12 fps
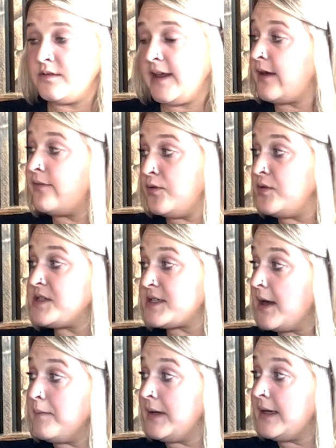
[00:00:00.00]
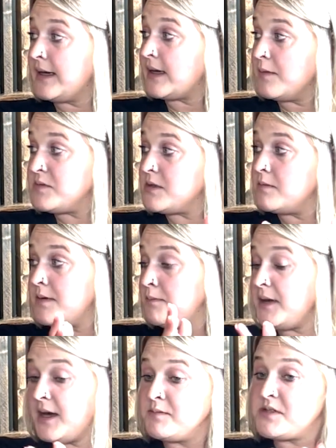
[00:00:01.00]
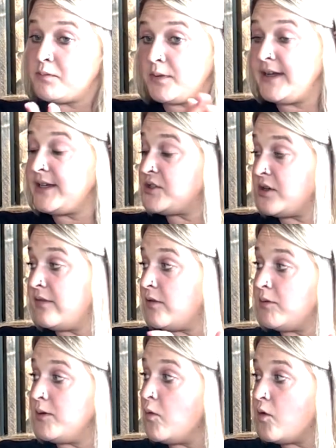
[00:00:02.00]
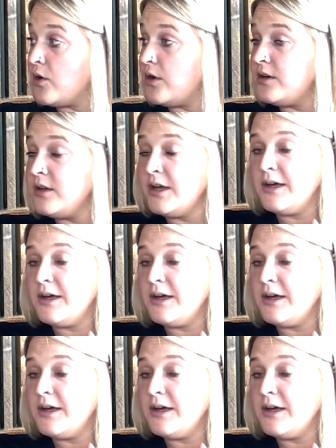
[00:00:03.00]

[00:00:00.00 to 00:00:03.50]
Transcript: like food is coming, it becomes a predictor of a reward.